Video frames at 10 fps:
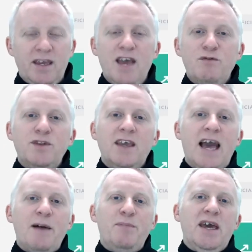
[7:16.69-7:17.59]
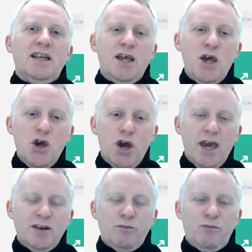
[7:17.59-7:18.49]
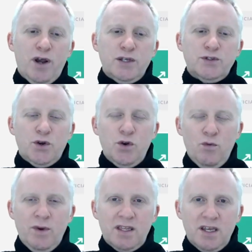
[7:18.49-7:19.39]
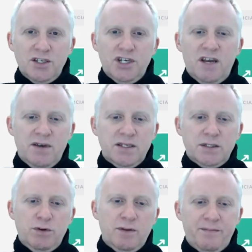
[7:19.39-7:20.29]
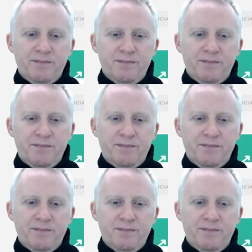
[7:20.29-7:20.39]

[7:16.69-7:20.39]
Everything happens in the browser with JavaScript.